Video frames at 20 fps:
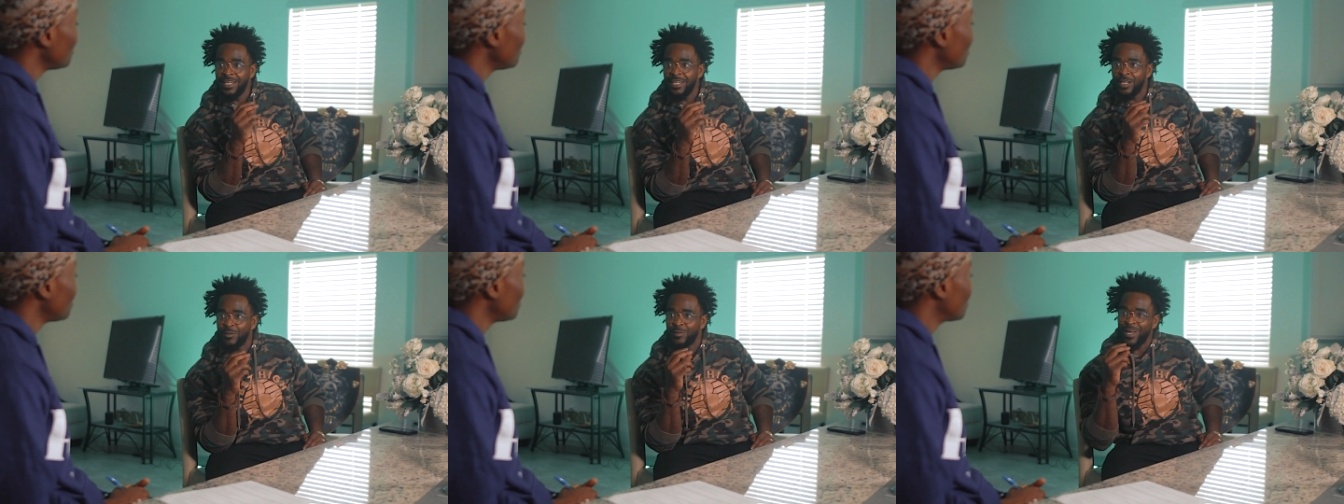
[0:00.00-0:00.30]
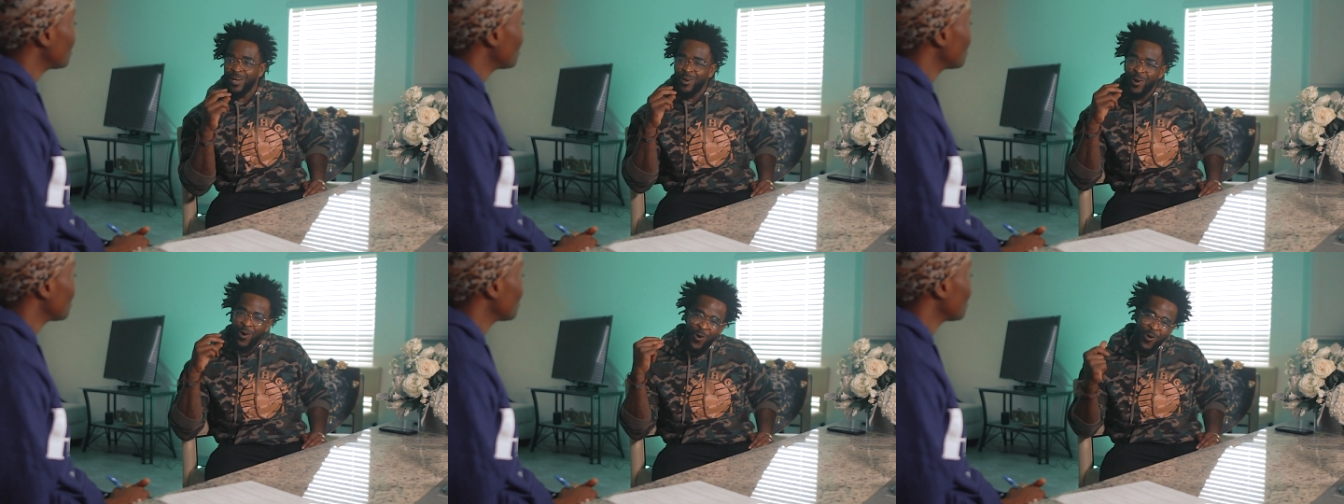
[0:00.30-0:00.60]
You're
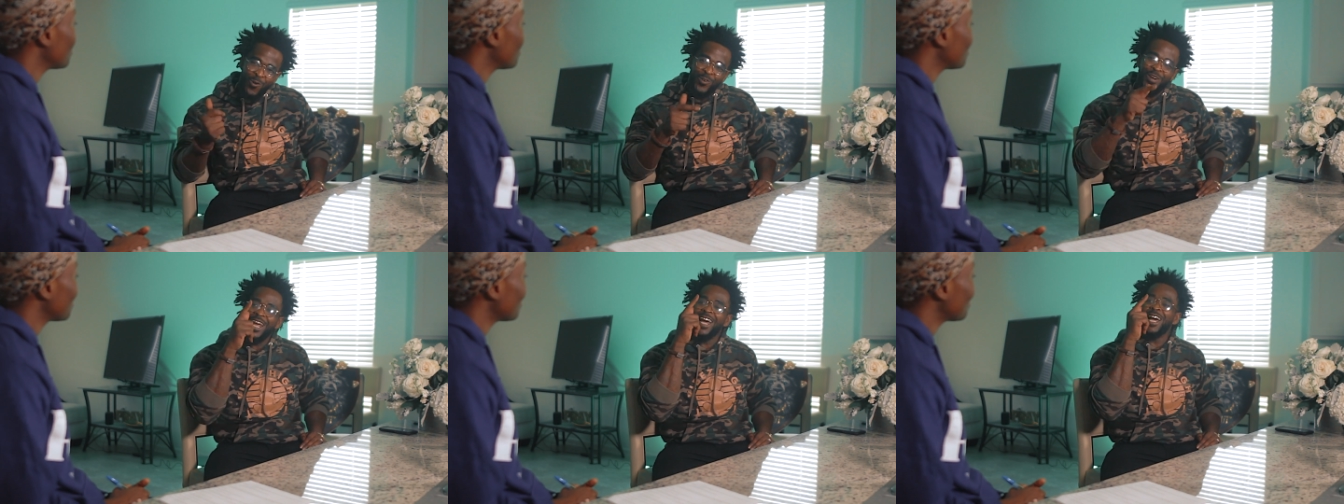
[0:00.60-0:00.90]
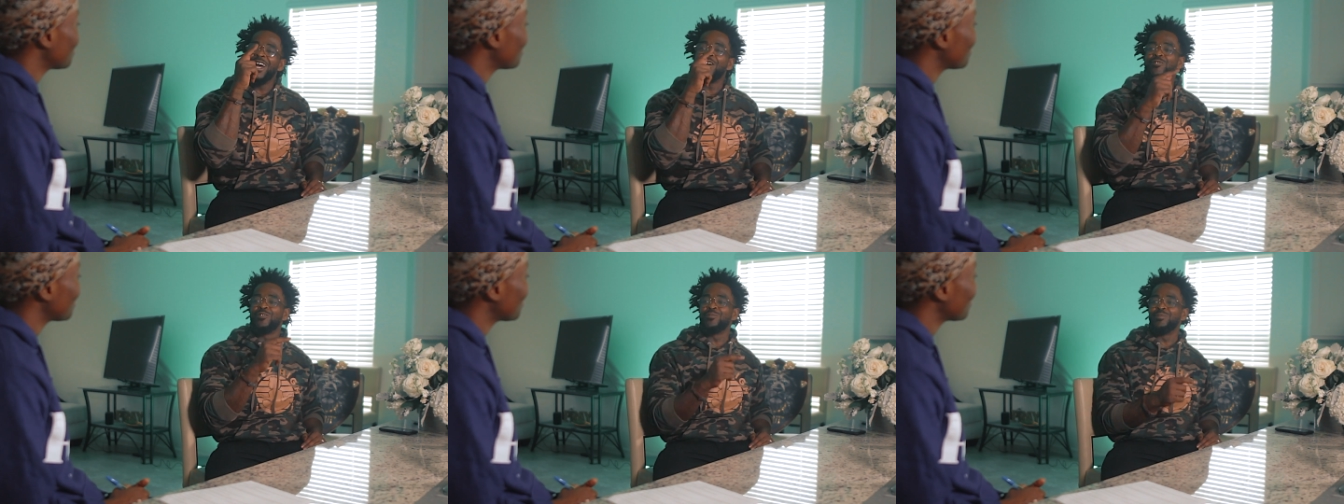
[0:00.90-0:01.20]
like, oh,
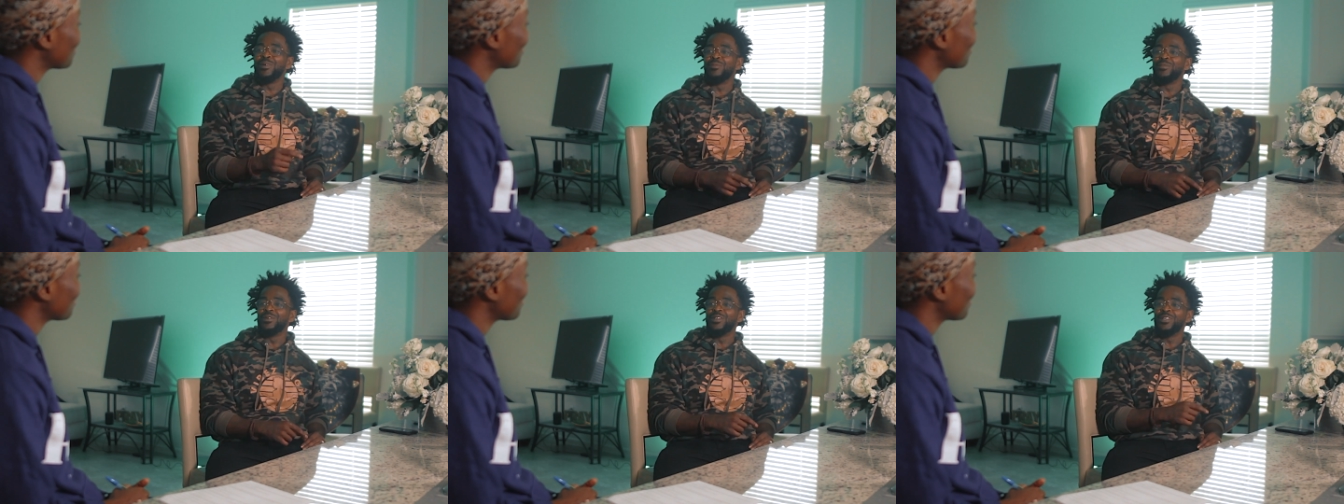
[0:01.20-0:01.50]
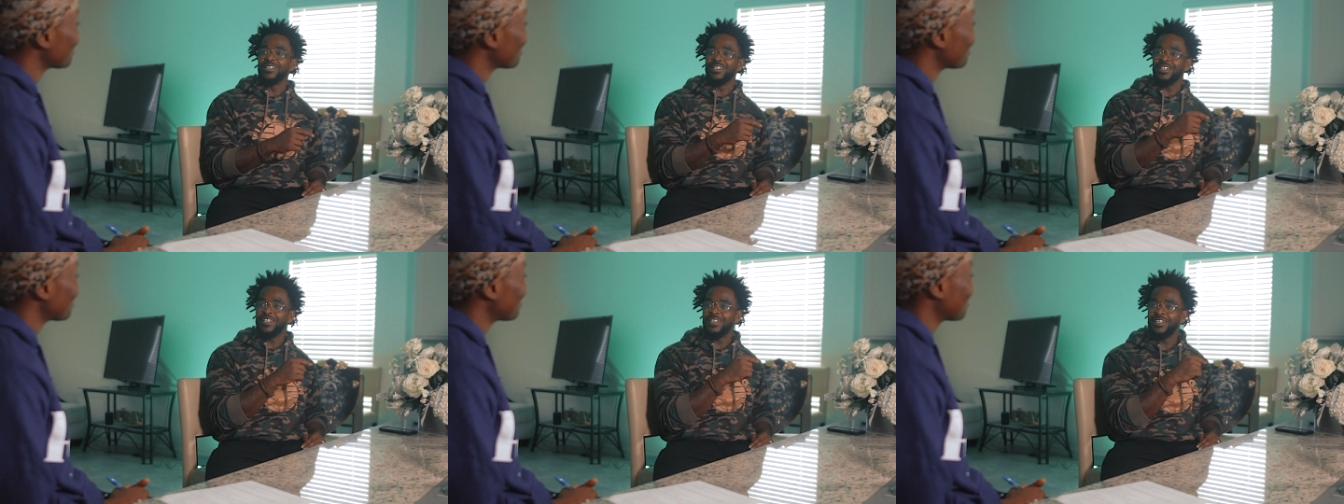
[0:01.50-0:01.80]
now I remember
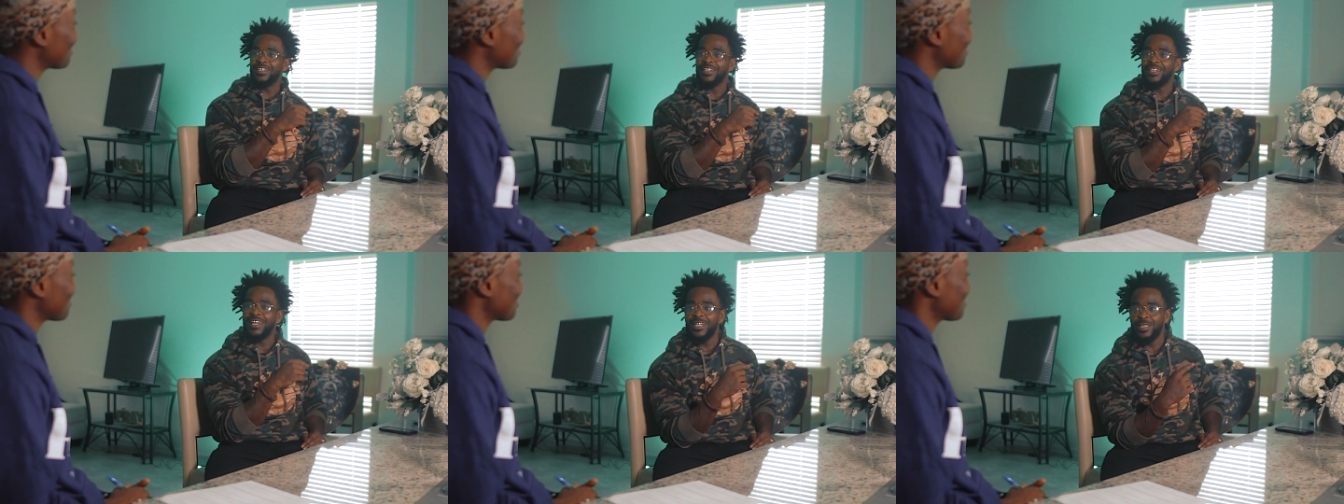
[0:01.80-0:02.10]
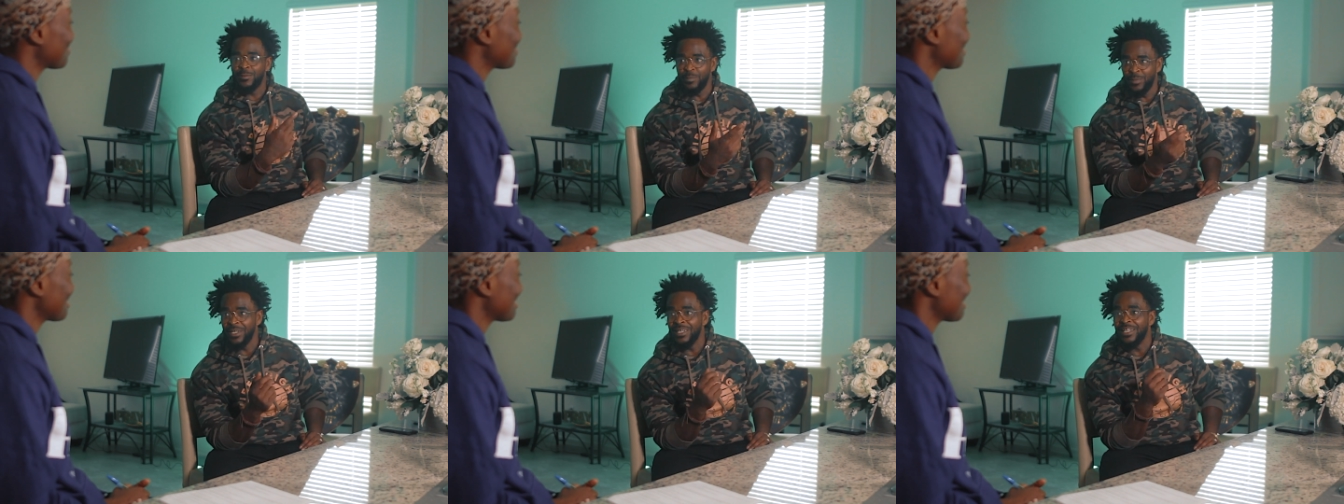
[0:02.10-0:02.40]
you. Hmm.
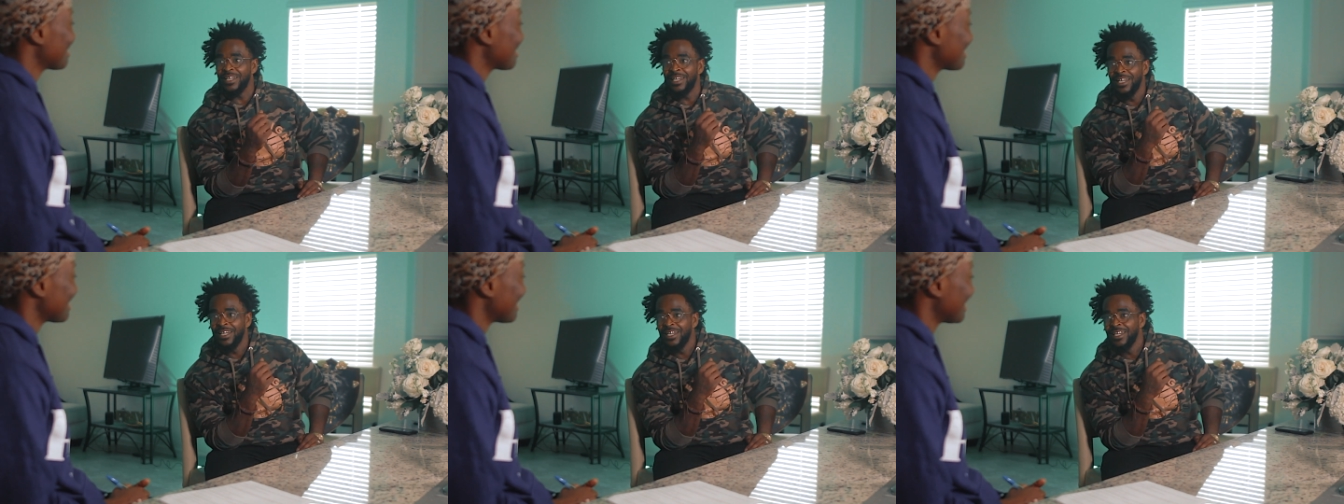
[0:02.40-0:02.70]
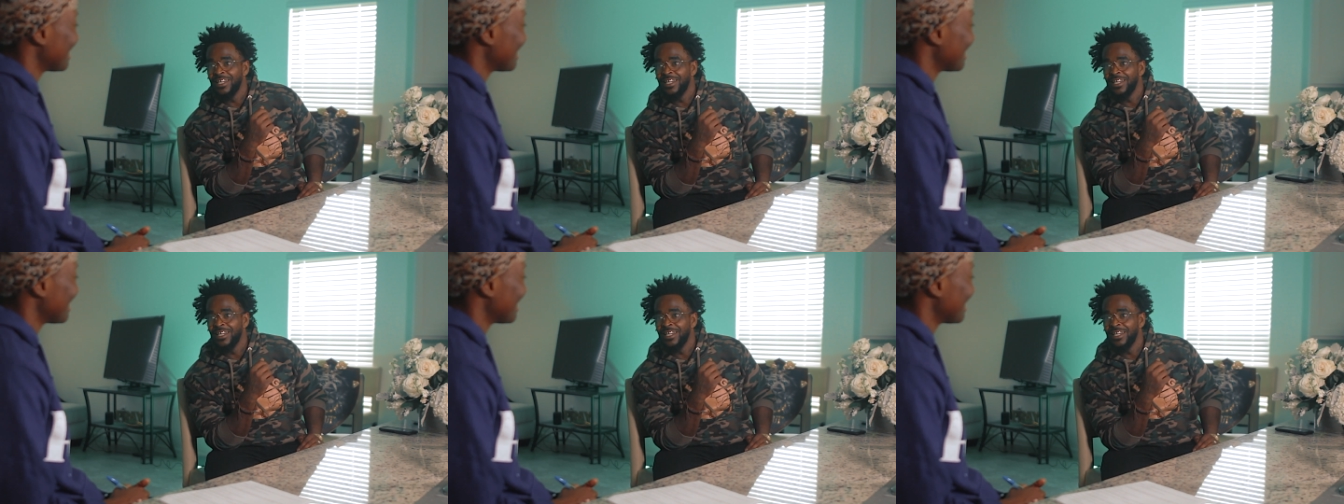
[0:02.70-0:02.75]
That's me.